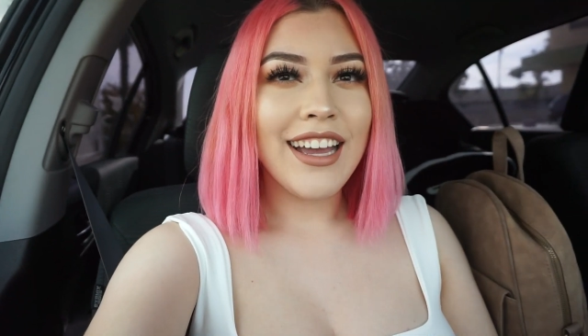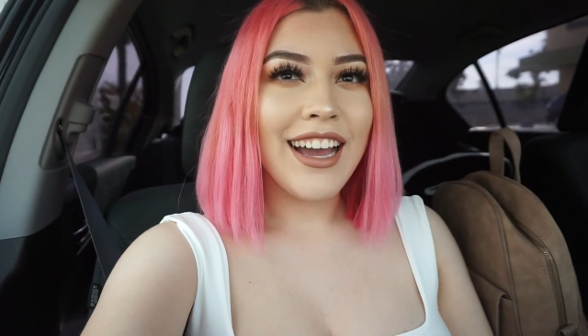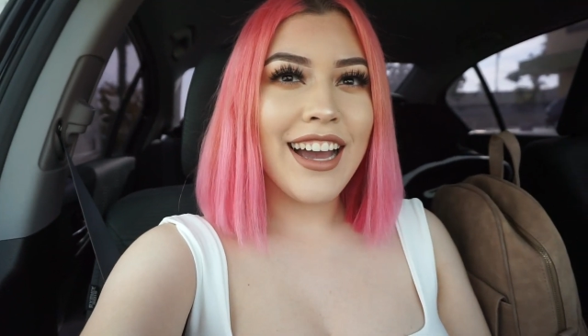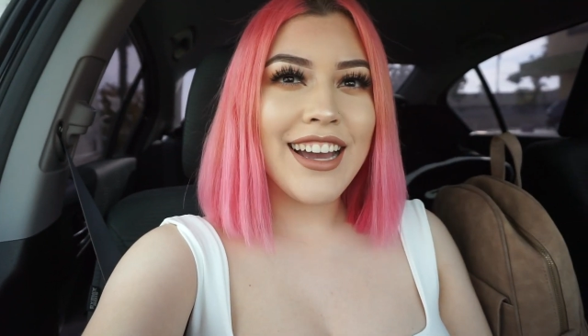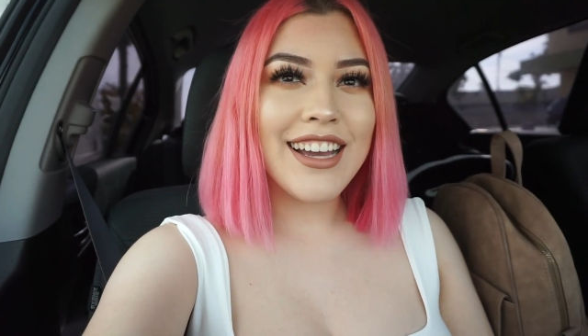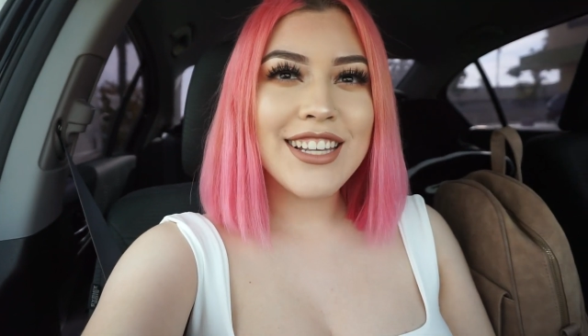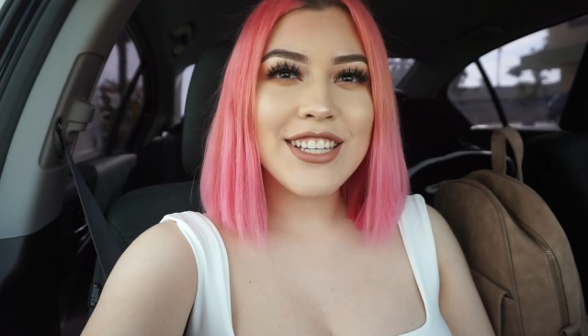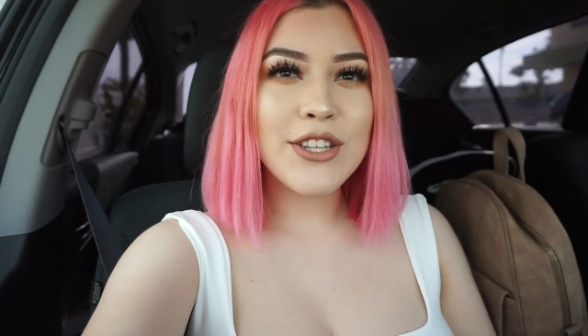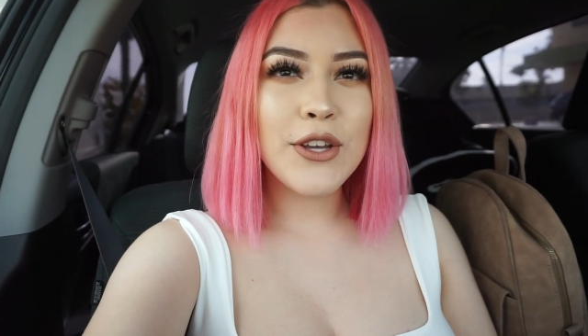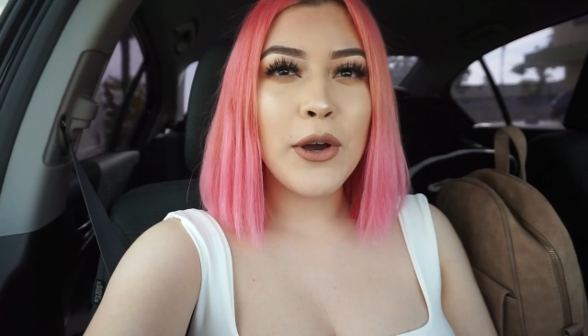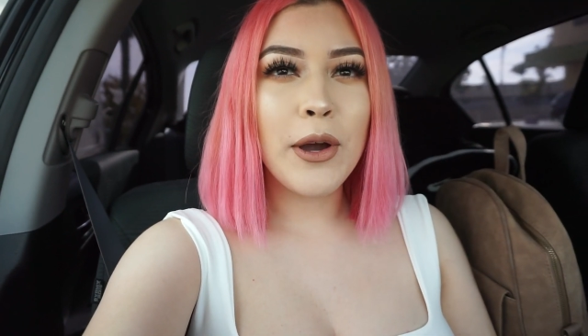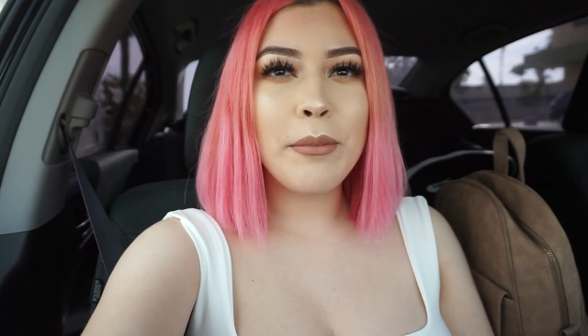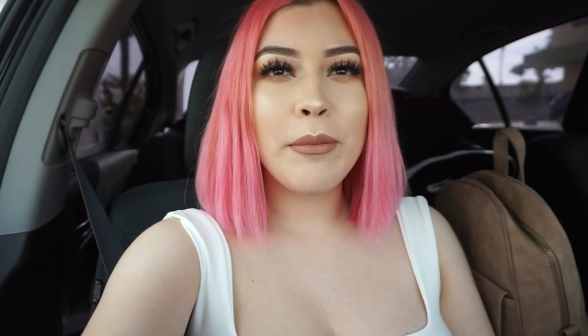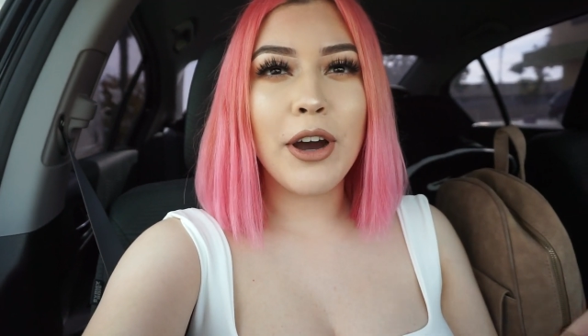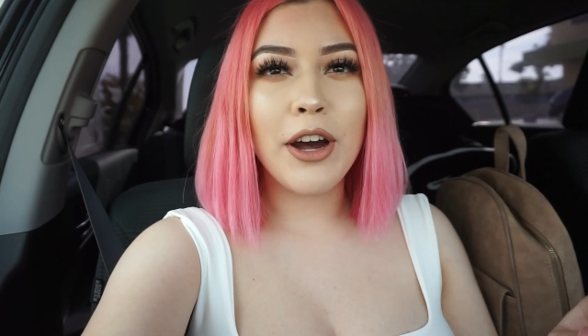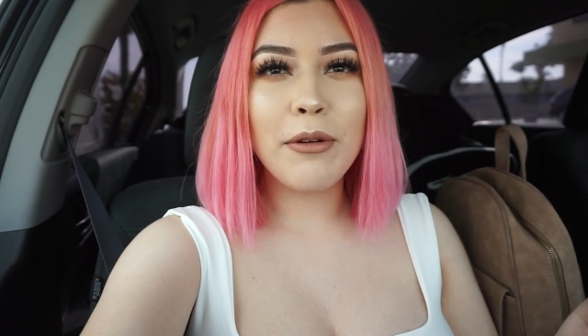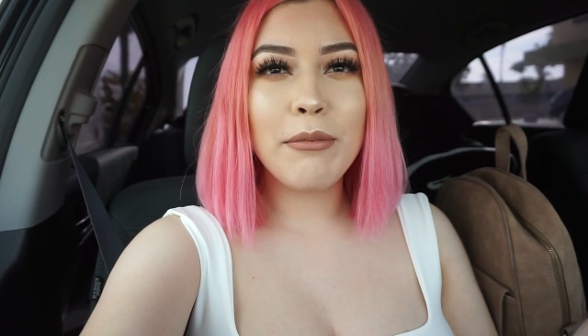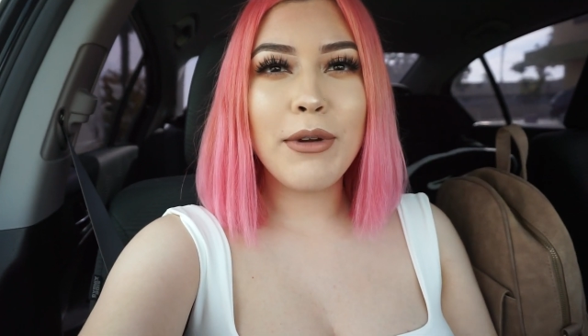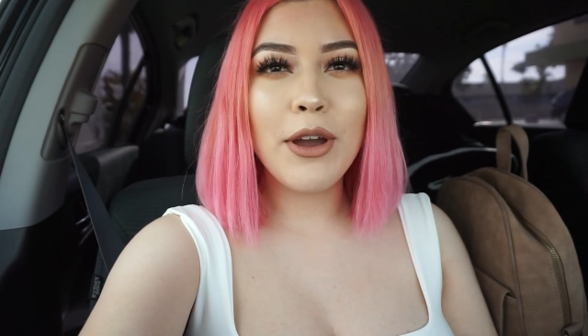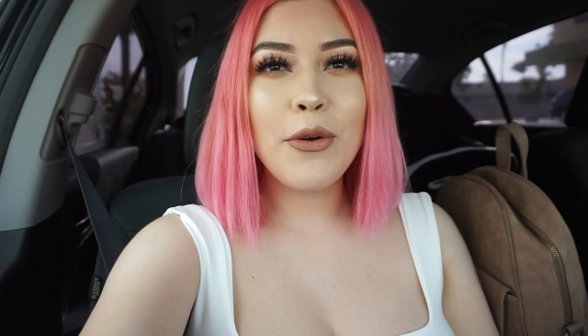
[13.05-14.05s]
Hi, so I'm
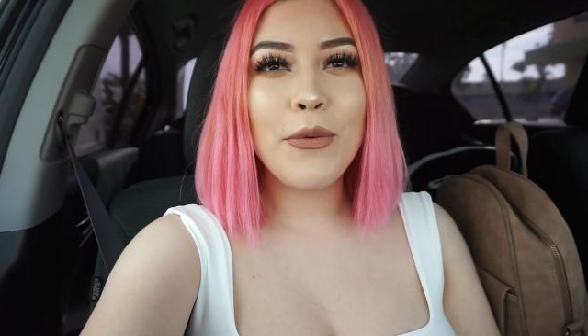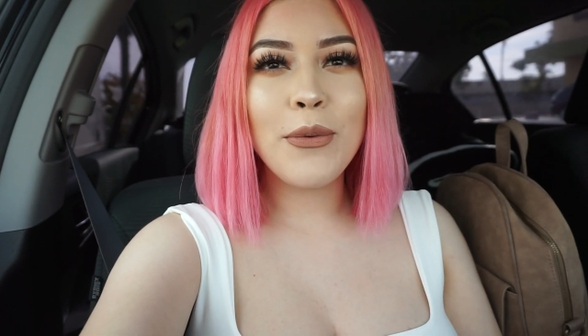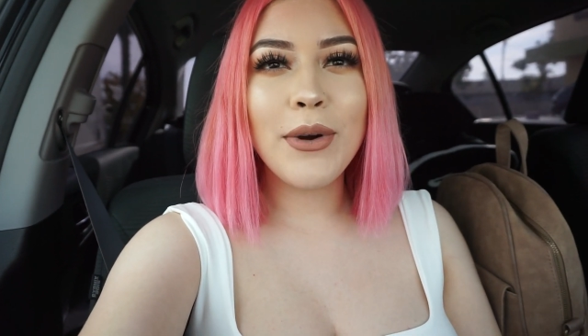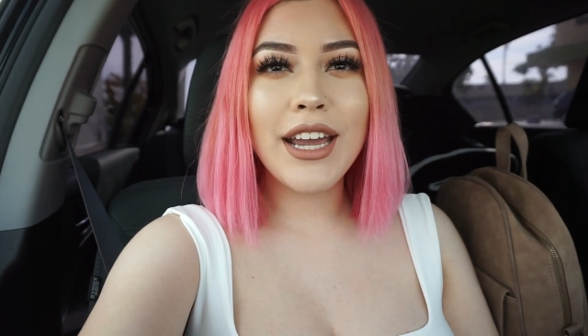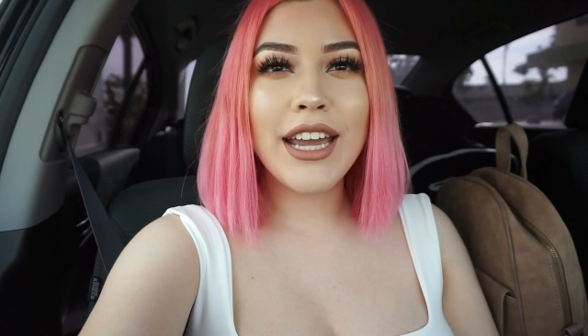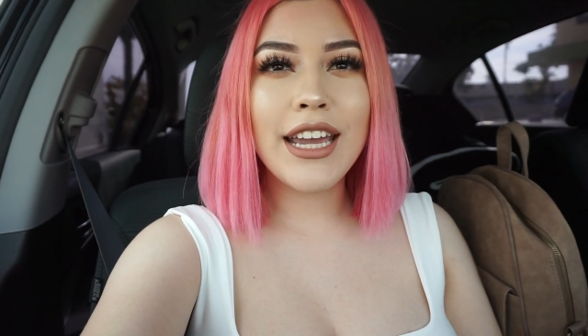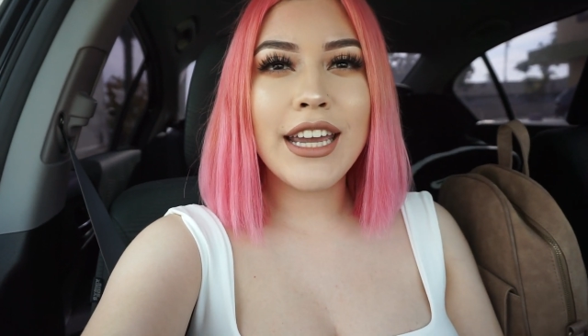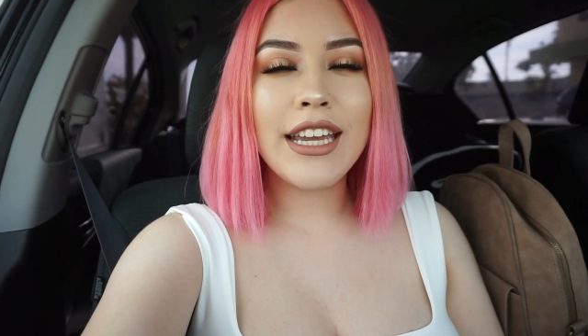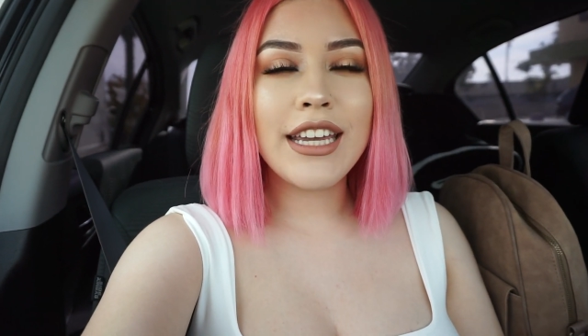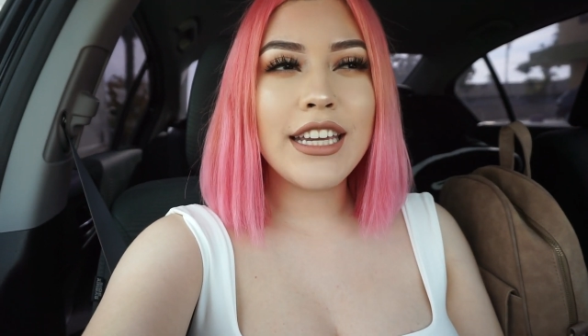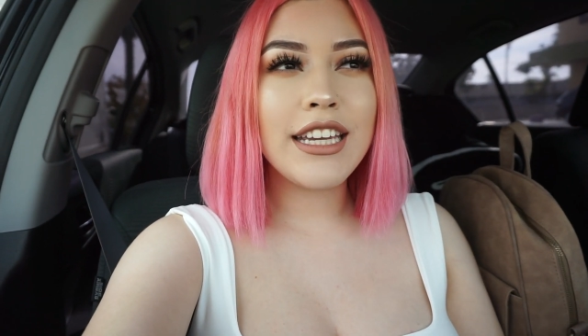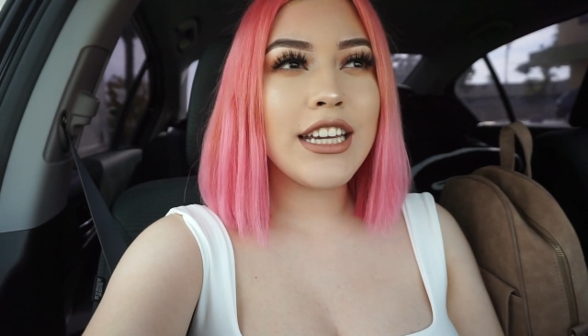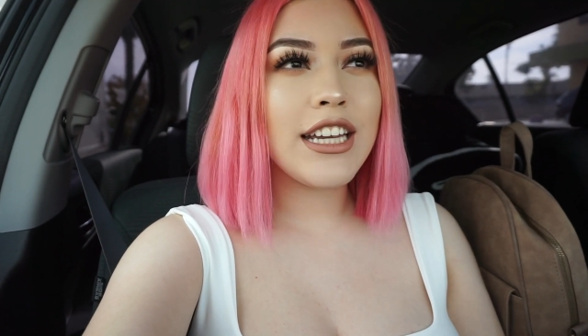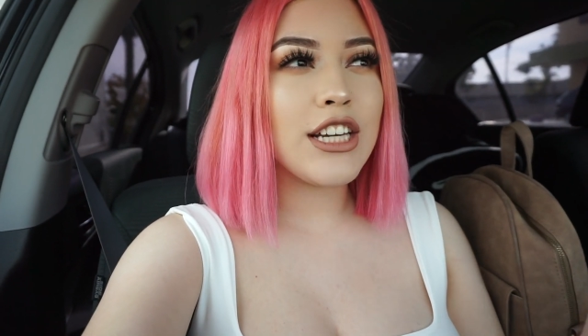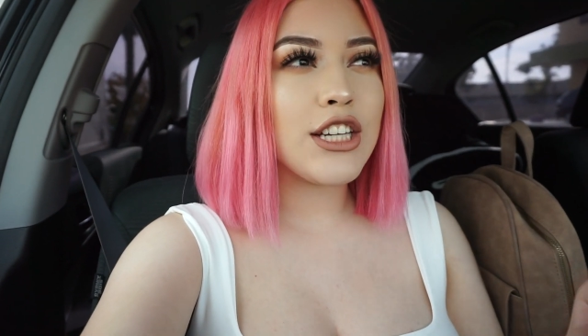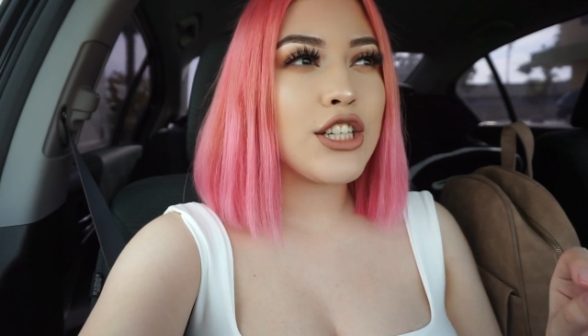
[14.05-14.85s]
on my way